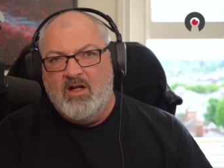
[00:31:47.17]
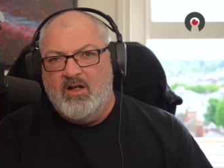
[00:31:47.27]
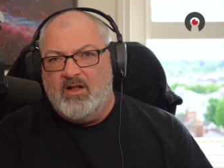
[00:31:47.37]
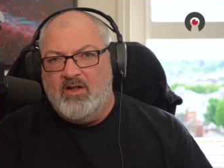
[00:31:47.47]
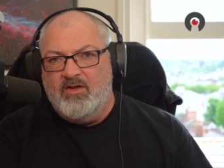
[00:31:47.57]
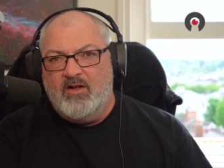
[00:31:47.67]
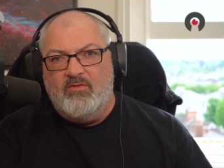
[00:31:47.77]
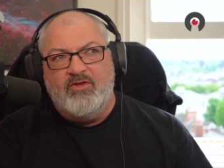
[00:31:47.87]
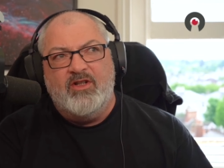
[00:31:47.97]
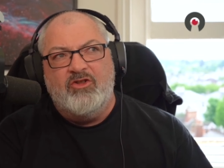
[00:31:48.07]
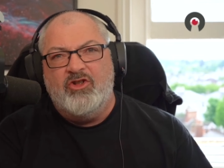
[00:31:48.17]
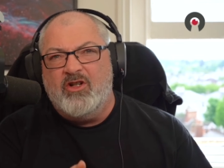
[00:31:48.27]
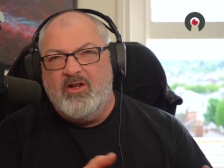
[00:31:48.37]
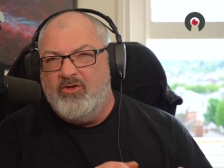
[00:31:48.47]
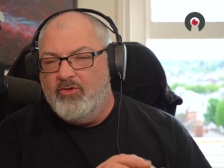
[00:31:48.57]
the consultancy just
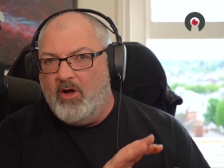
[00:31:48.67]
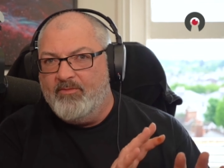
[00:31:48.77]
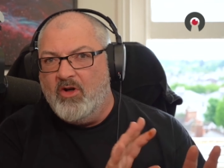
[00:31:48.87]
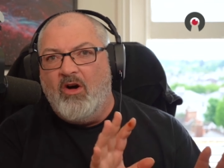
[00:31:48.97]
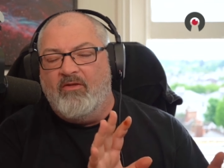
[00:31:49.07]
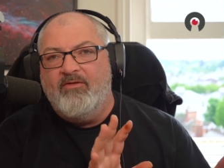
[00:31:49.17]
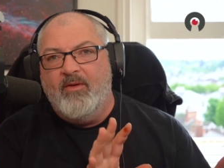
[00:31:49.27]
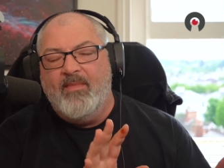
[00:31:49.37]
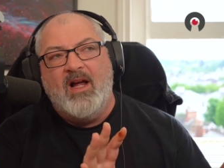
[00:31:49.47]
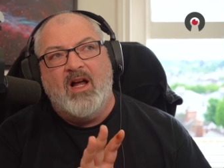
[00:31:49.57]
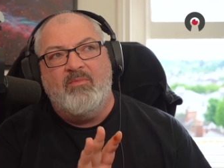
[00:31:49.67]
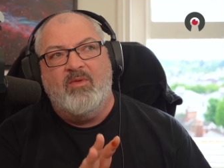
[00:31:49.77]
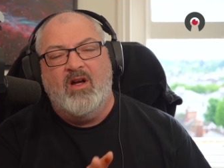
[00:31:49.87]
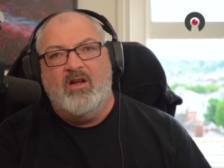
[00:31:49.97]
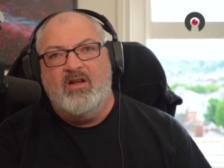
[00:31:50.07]
kind of dropped off the map.
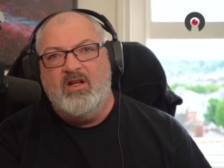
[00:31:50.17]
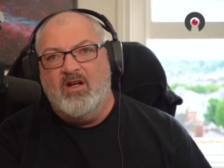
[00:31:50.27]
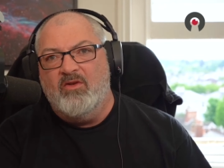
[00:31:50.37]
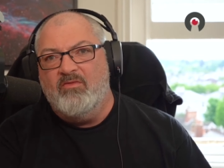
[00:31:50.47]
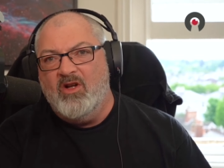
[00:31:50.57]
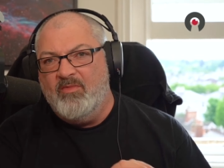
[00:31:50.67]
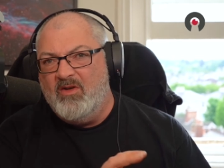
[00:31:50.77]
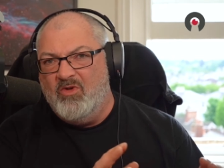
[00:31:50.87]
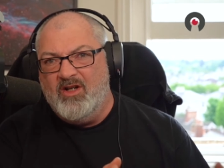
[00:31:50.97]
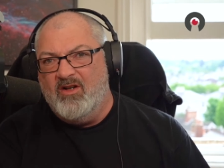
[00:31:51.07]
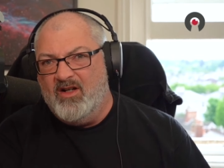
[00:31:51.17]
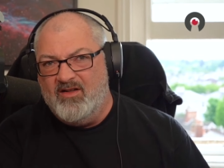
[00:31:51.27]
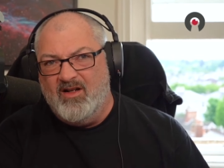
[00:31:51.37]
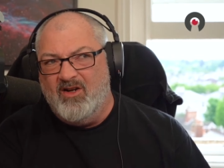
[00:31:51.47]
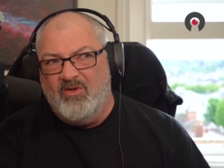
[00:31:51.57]
I, you know, nobody wanted
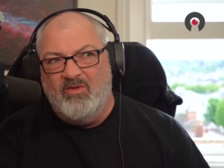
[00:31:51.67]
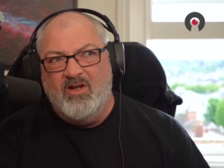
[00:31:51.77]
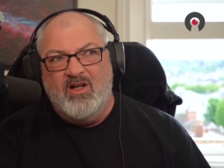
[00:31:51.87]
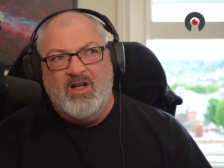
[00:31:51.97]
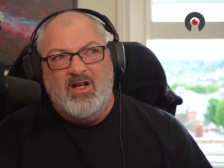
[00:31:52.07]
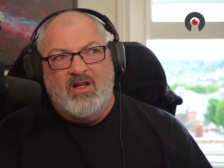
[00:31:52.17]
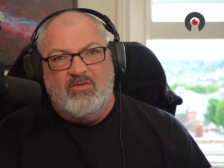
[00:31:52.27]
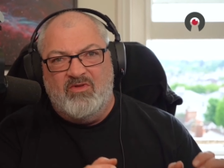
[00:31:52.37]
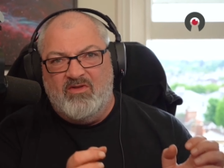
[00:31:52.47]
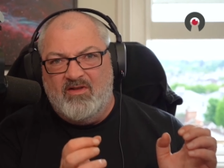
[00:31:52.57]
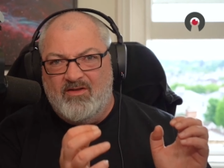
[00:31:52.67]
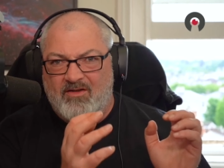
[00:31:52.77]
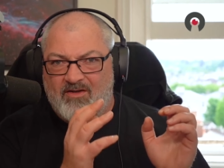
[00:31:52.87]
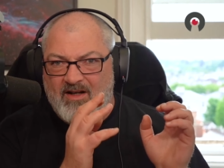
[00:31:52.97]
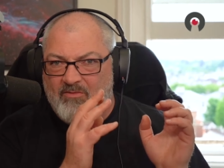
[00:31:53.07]
ISO. It was
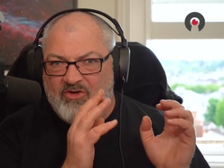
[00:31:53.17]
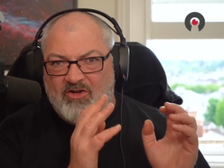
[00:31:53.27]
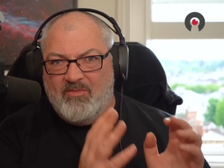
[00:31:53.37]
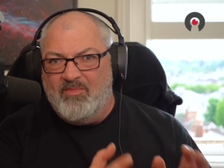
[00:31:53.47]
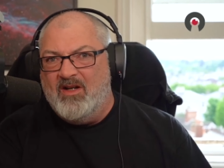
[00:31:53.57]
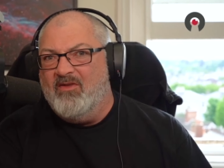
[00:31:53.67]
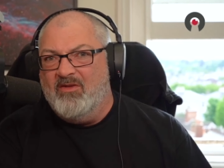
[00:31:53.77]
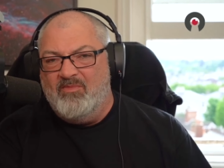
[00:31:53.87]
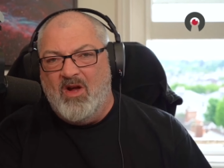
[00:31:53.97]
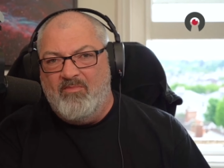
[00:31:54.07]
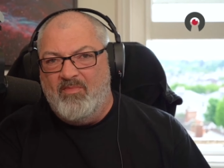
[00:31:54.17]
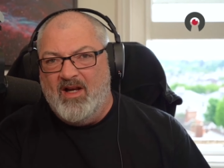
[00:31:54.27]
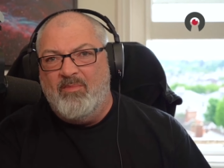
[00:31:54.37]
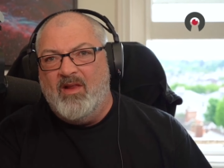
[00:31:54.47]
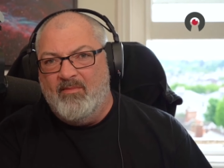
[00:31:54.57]
just it was just a bit of a, a
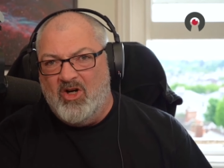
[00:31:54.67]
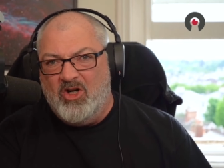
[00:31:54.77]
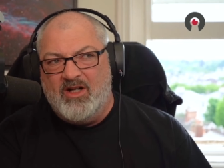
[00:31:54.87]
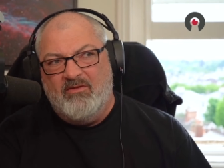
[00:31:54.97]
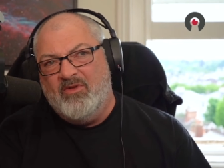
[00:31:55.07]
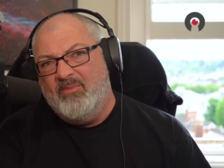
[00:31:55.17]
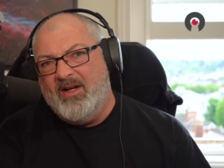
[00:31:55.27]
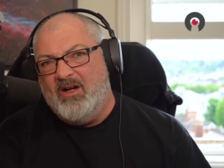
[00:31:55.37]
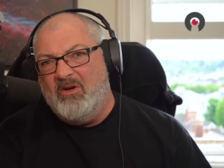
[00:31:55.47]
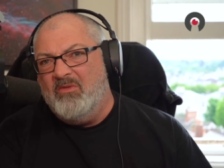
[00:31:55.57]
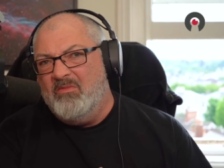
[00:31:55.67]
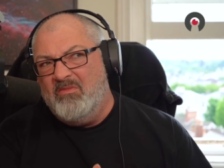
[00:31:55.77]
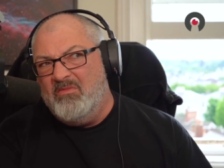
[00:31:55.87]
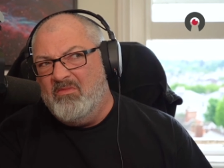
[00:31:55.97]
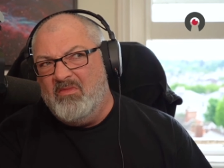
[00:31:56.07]
blip in the market for about
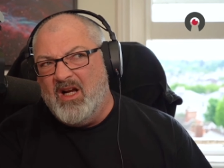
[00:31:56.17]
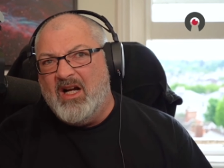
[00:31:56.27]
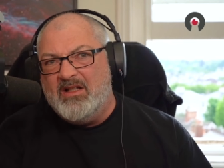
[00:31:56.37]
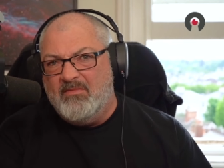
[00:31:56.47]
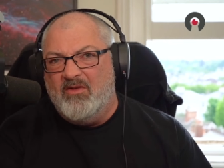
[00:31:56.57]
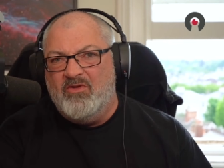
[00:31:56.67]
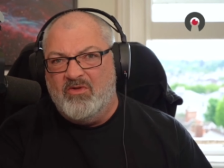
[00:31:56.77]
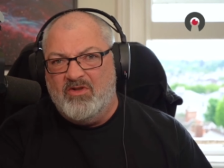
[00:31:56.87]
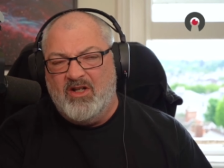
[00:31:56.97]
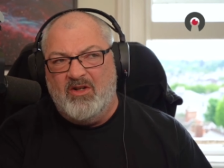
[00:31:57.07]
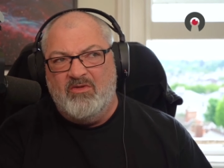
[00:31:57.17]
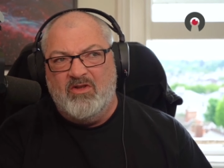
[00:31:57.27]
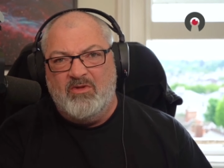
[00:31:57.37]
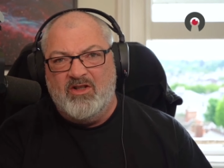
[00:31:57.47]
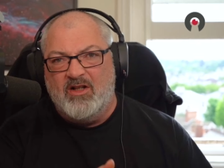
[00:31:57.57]
eight months or so.
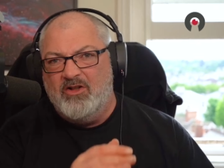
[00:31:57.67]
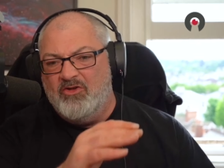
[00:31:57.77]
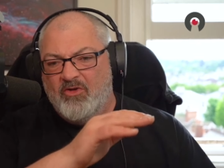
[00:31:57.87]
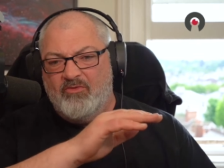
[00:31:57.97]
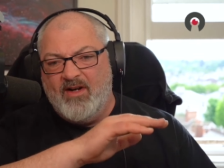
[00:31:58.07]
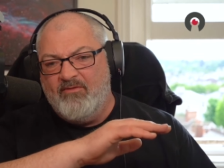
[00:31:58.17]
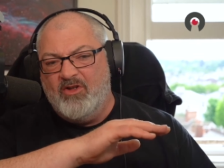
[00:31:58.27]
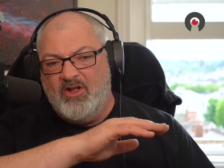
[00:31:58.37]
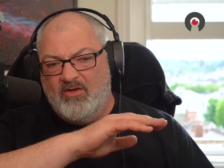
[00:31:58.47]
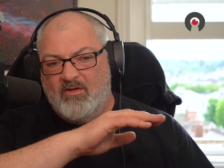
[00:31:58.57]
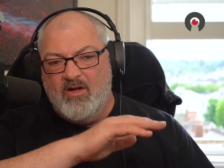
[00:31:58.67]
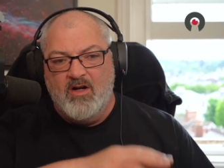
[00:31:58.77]
So we suddenly saw the revenue